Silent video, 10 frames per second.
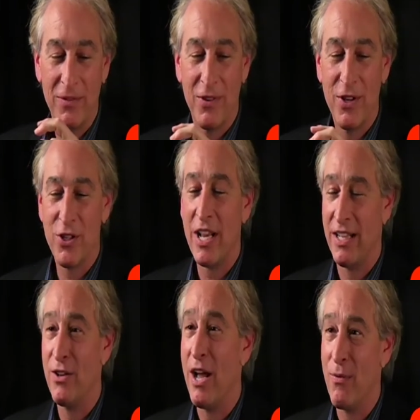because
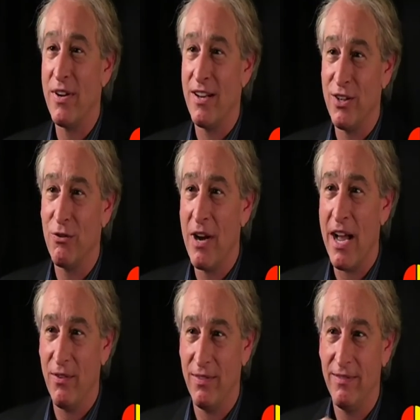I went
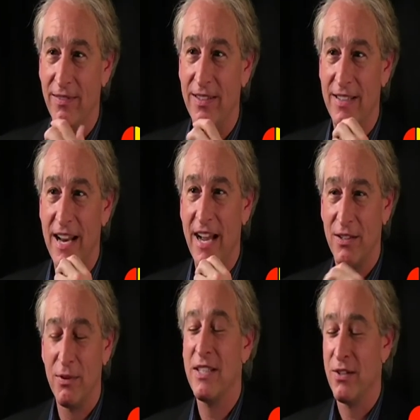underground as an
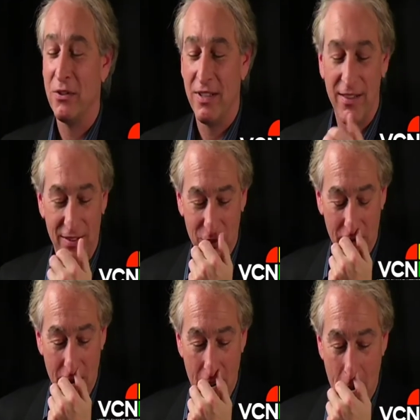actor. That's a whole other
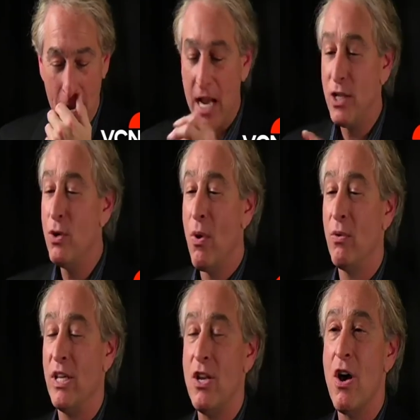story. You
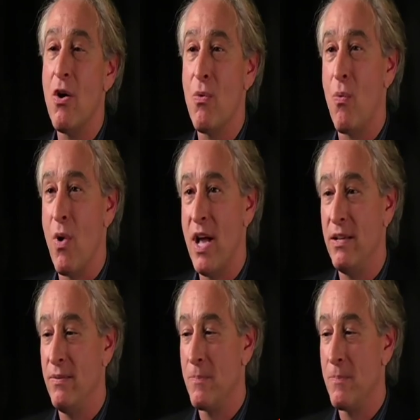only know what,